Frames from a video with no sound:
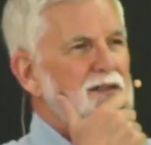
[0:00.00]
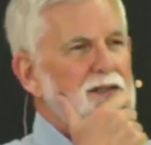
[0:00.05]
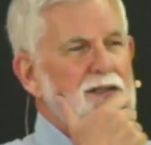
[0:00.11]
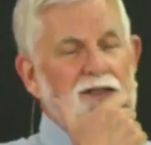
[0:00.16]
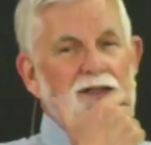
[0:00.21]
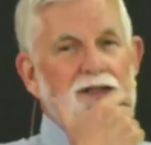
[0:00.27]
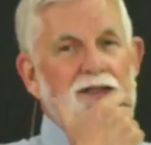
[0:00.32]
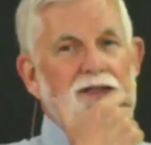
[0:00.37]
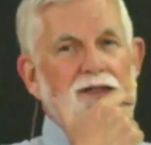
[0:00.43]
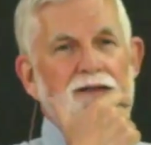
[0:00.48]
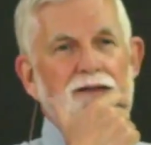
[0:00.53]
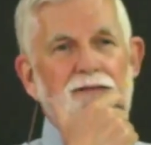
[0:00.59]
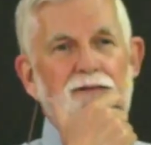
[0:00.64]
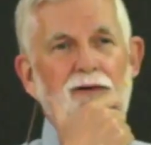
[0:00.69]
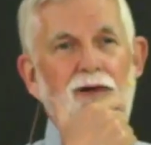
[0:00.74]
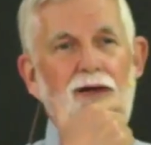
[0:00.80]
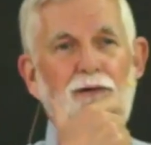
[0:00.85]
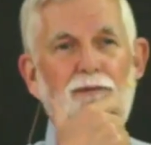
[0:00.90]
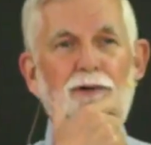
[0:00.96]
Well, what do
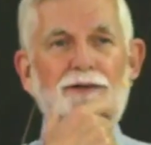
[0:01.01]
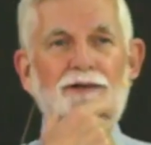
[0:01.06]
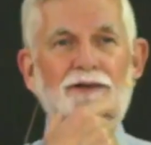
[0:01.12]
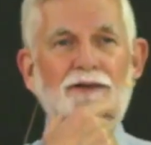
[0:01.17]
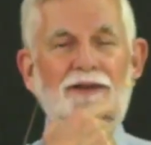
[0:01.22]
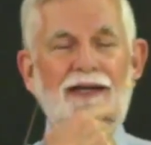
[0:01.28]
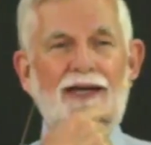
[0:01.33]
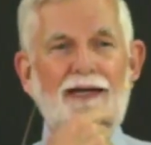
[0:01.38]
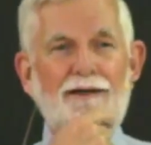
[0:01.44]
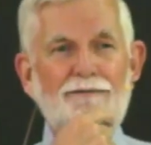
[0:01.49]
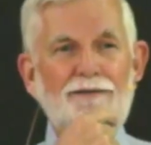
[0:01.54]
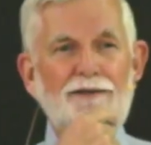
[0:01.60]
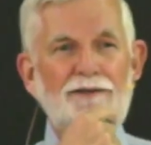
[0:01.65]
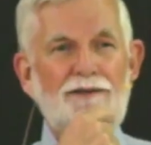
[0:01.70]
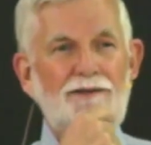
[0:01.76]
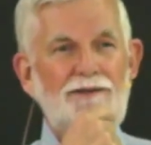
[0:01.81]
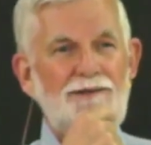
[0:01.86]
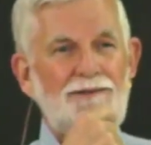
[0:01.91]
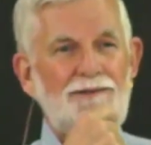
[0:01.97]
they have to do now?
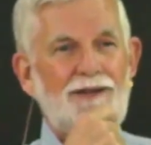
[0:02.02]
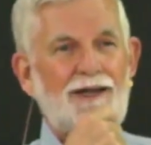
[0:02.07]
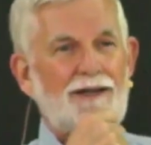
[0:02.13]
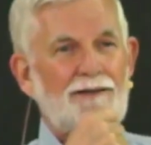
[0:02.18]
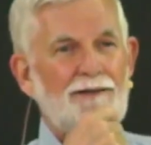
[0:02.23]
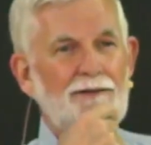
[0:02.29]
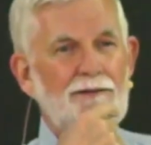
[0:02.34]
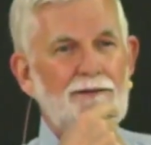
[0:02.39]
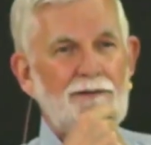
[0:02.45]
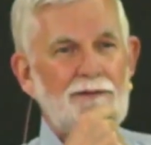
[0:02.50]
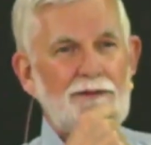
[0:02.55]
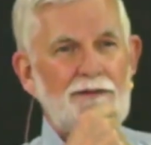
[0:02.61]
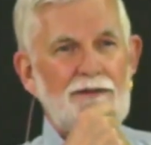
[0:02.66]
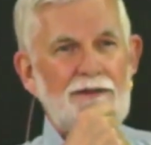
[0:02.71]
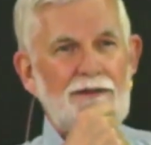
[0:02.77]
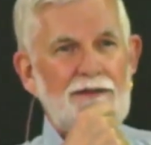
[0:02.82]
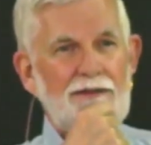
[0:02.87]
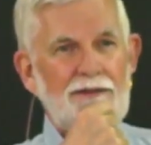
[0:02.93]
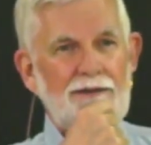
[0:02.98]

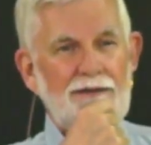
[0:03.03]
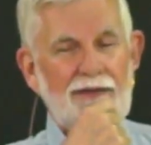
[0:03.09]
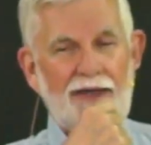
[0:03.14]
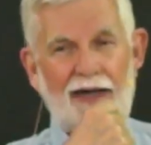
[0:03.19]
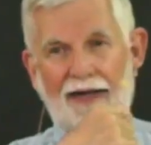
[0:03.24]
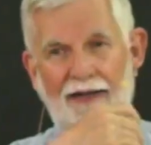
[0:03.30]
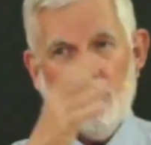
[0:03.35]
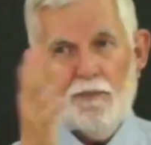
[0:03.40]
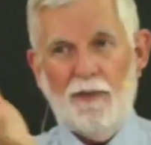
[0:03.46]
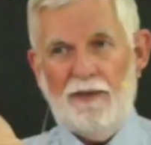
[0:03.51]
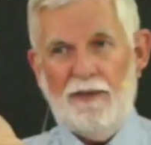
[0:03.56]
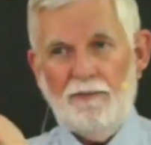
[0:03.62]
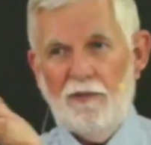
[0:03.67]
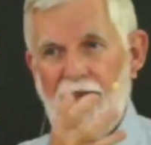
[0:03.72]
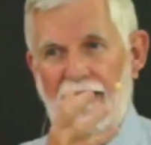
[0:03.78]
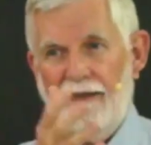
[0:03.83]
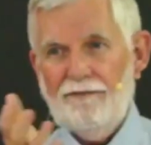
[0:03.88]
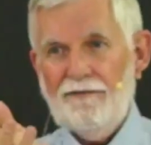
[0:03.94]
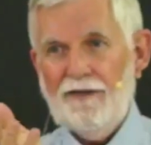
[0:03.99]
God's people have to
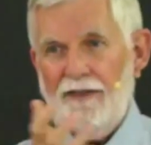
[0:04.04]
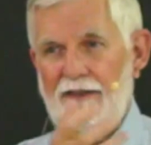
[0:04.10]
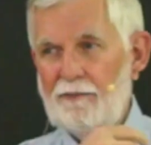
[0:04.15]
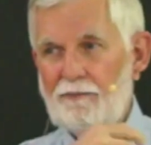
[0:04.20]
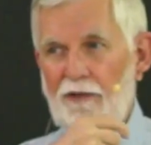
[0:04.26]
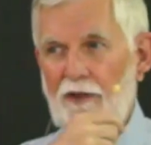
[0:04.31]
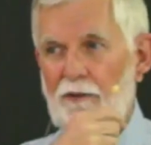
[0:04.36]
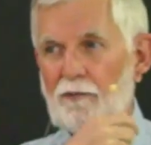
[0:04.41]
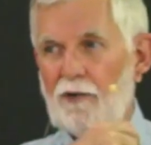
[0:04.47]
keep their word.